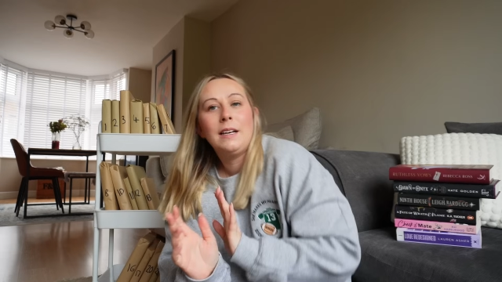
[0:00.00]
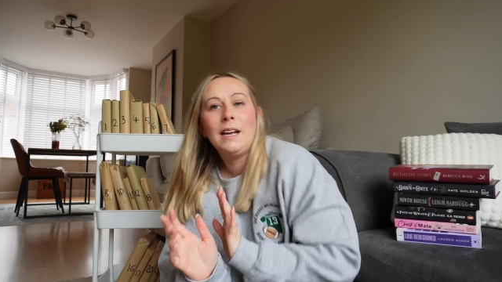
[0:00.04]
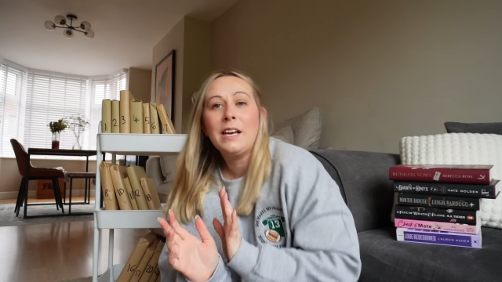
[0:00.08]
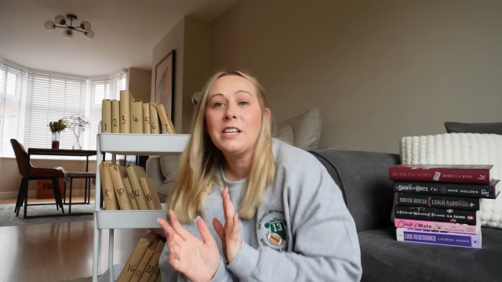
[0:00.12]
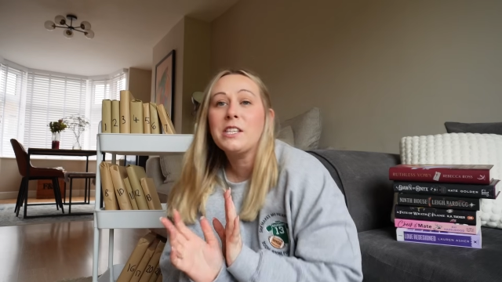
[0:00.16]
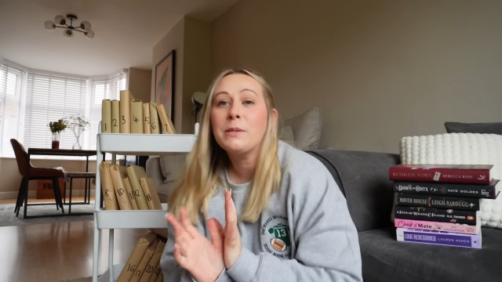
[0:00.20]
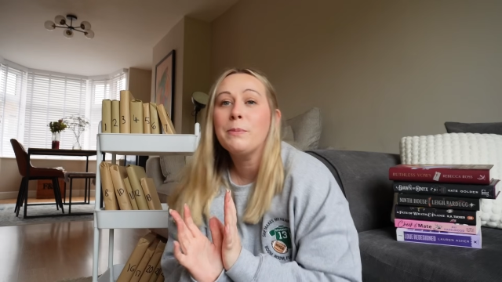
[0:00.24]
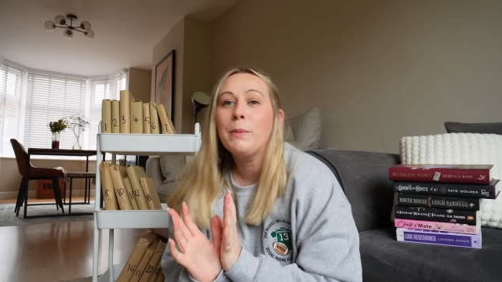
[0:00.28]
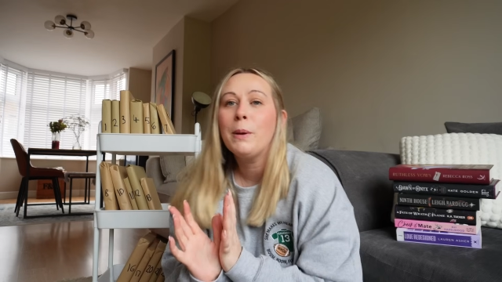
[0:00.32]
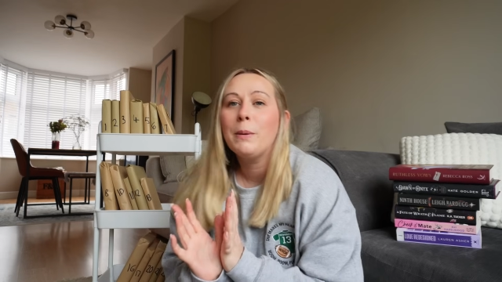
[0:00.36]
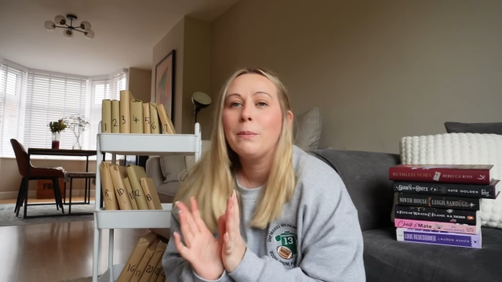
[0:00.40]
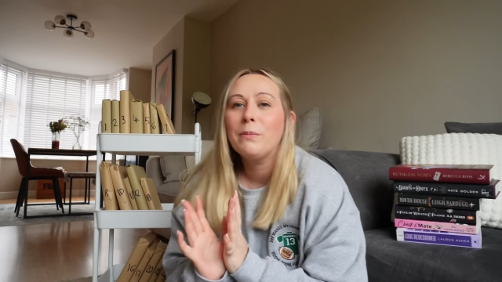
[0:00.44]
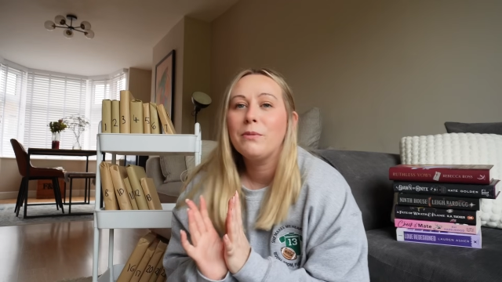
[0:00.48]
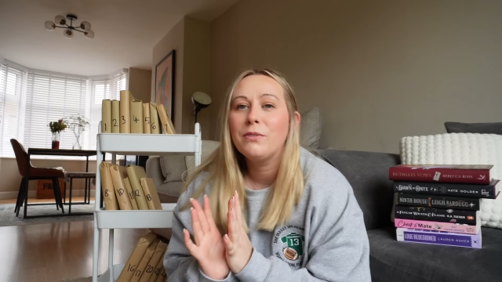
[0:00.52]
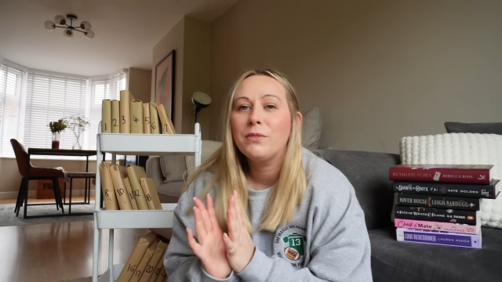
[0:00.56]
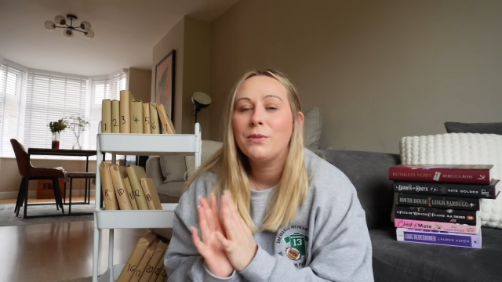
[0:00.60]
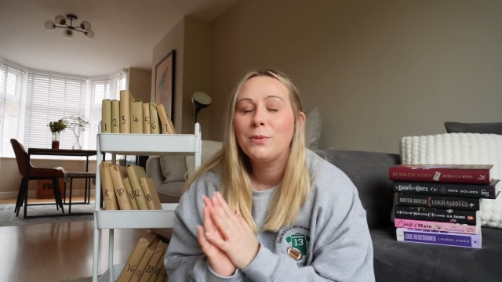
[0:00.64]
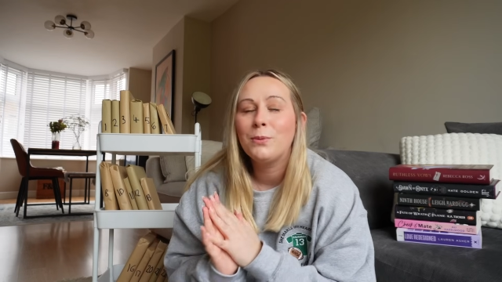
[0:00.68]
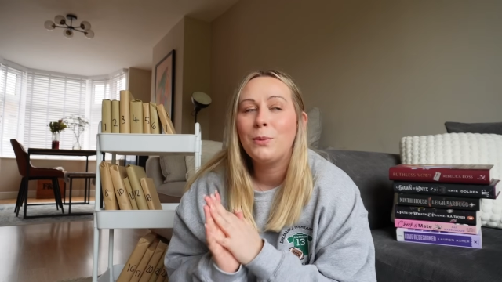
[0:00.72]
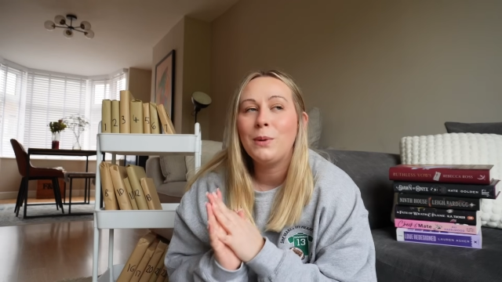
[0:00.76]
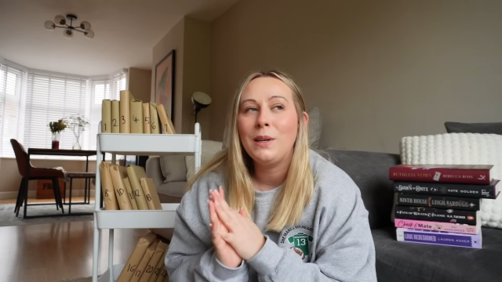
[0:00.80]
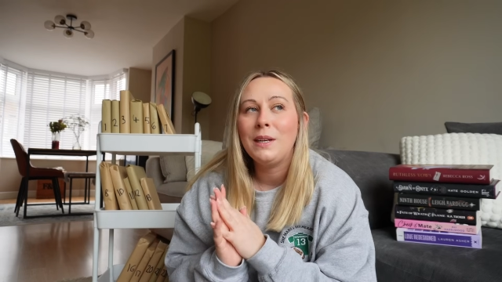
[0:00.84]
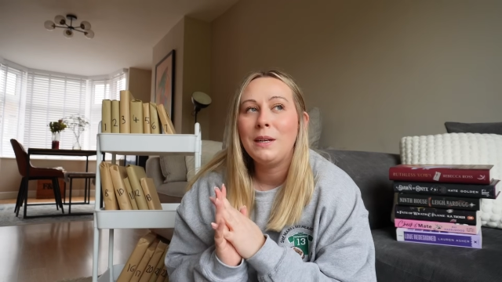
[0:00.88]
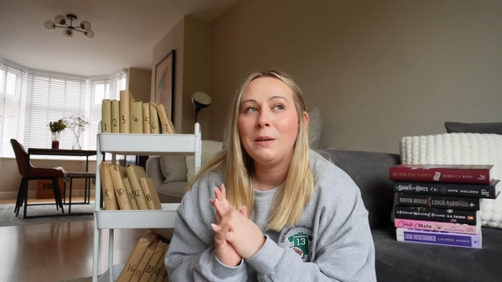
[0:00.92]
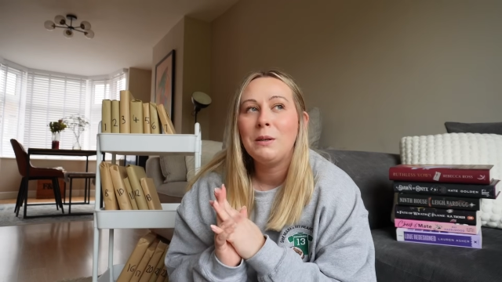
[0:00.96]
Last month
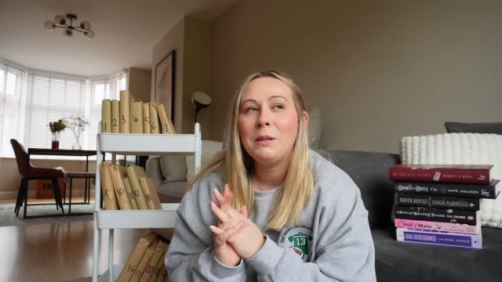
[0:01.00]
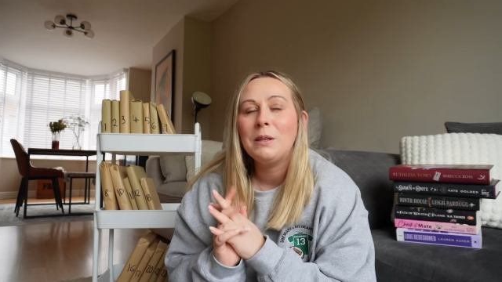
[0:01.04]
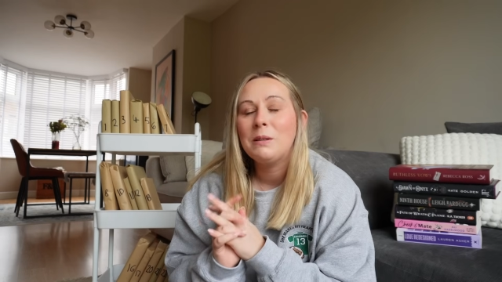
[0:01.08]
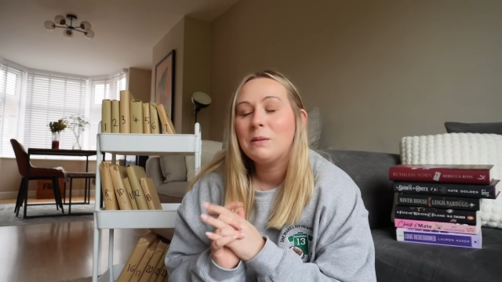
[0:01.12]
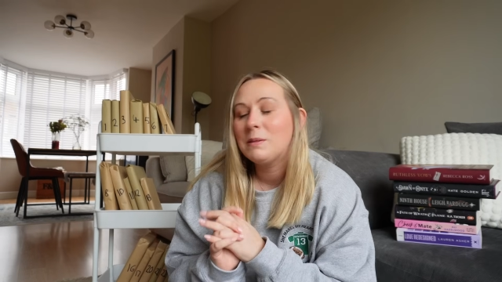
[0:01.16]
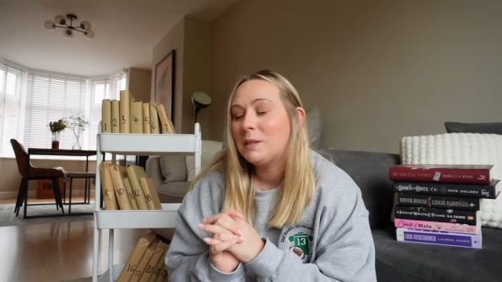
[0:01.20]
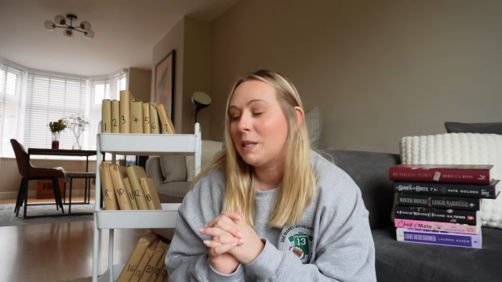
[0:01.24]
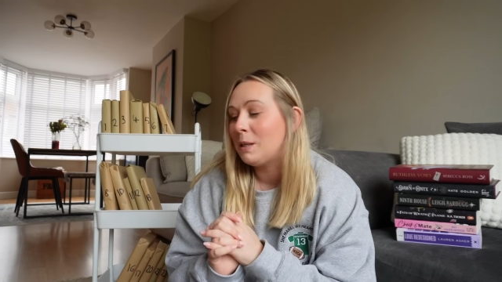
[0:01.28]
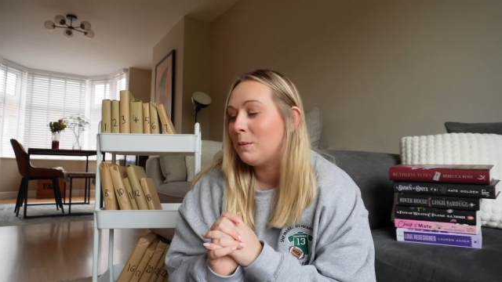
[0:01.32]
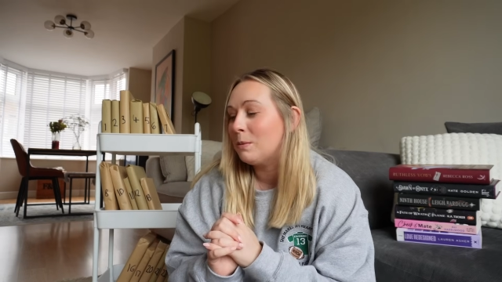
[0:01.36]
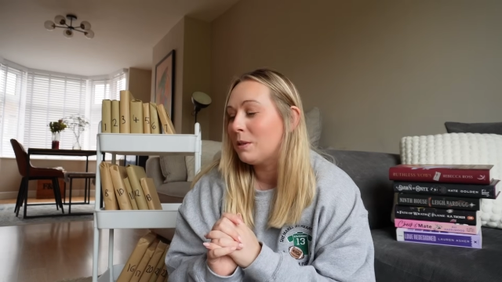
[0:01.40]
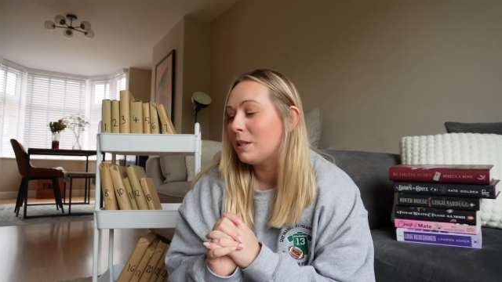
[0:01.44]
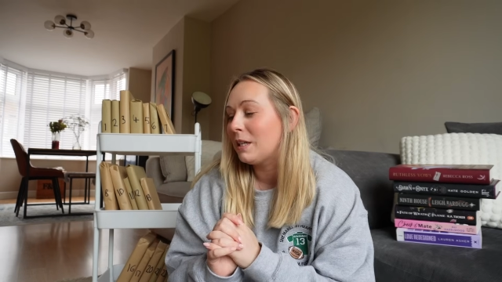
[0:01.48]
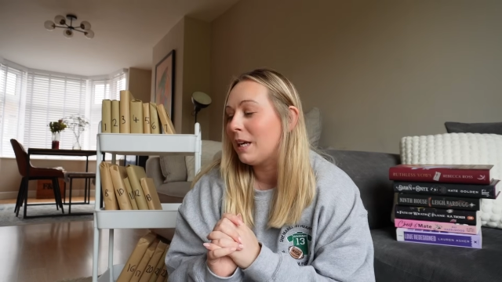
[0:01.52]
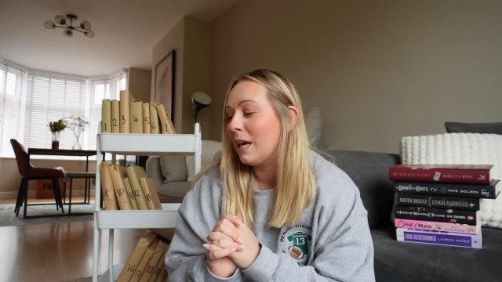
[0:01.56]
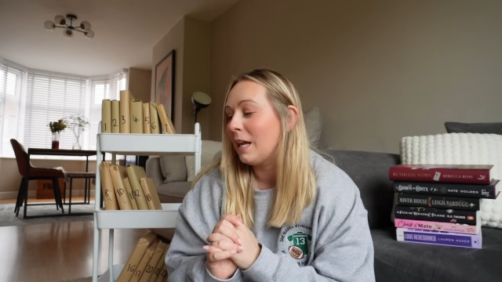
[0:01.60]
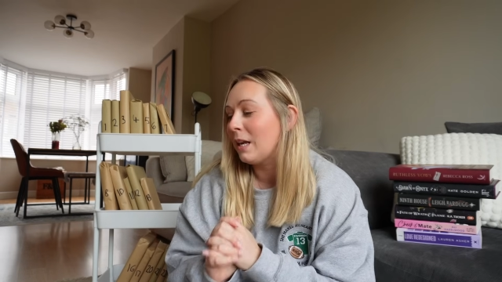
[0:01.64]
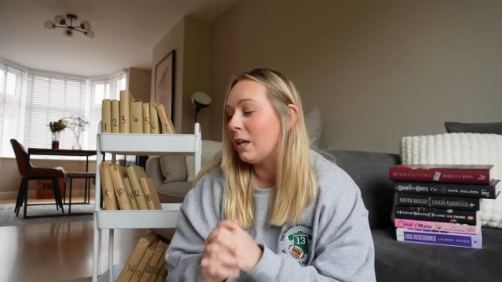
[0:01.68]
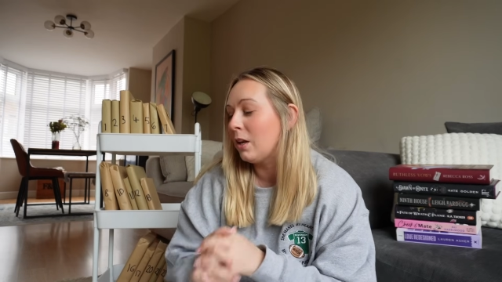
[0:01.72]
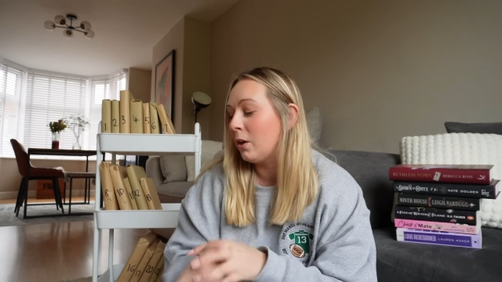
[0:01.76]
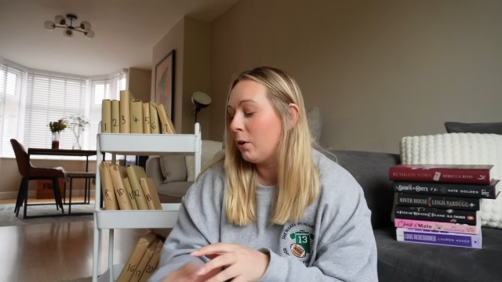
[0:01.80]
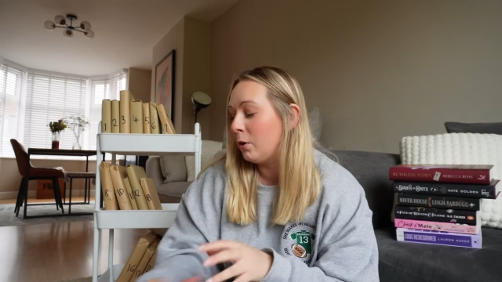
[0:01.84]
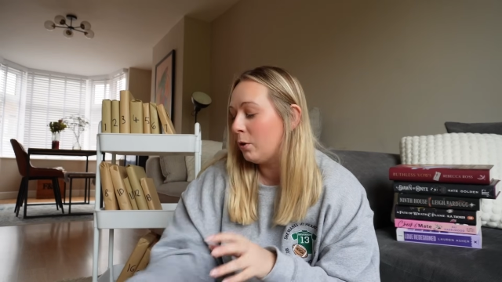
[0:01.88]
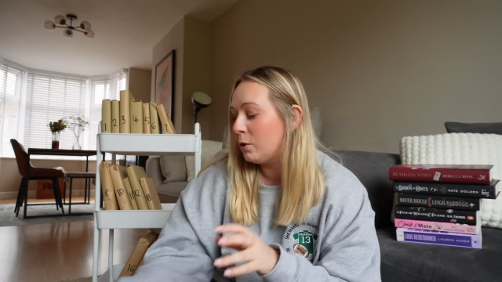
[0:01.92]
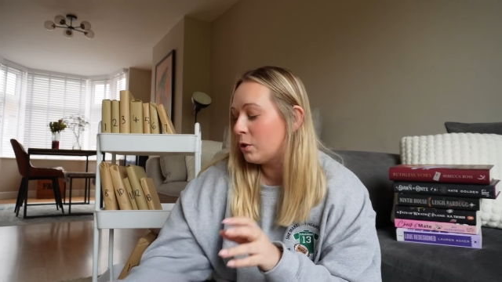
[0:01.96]
we seemed to get
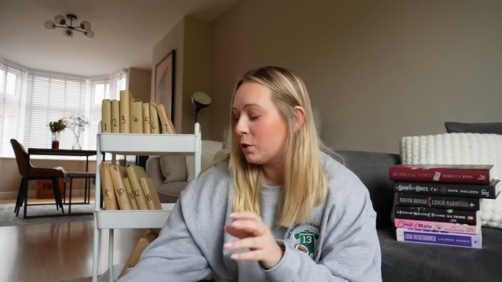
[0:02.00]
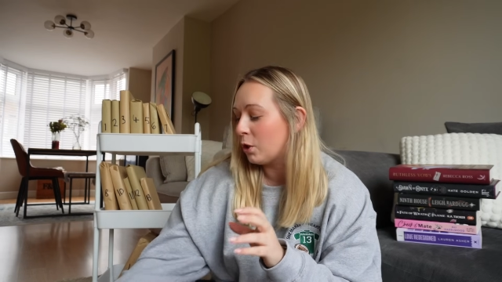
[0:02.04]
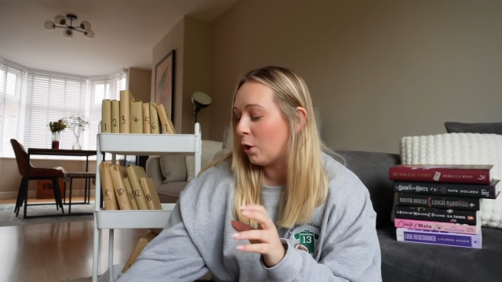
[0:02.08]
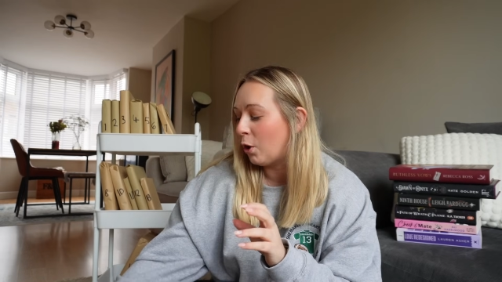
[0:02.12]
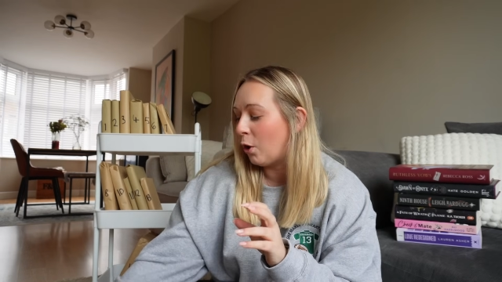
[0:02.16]
loads